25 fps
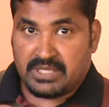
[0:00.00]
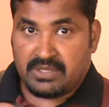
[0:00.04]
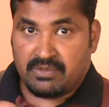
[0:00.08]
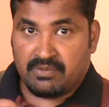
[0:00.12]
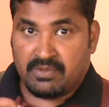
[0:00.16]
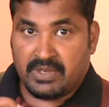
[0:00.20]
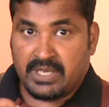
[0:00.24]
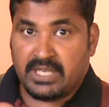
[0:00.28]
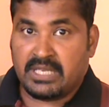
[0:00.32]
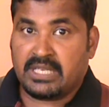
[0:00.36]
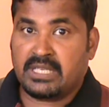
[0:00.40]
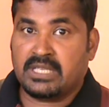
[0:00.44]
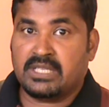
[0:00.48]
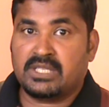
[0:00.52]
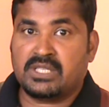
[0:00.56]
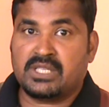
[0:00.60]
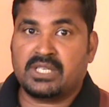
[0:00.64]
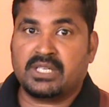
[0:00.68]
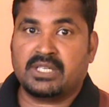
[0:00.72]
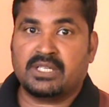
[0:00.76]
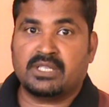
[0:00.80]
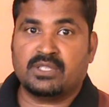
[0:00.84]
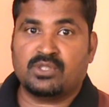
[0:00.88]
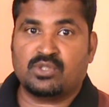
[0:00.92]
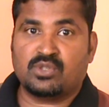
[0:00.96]
very
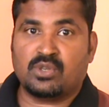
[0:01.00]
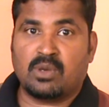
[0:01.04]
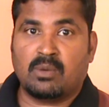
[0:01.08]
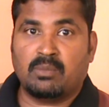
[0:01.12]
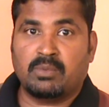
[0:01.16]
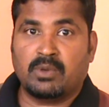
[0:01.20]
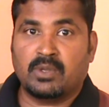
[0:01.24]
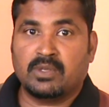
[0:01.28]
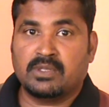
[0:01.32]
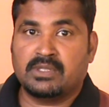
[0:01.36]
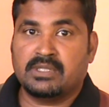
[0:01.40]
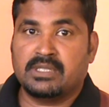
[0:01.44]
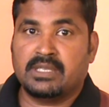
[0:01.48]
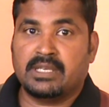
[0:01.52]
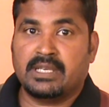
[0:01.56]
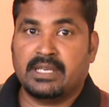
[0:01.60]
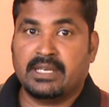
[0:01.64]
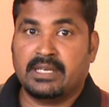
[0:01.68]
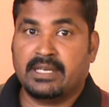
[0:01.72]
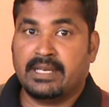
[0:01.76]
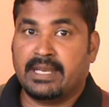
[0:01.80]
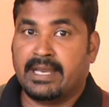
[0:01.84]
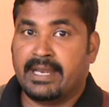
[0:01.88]
strict stop loss in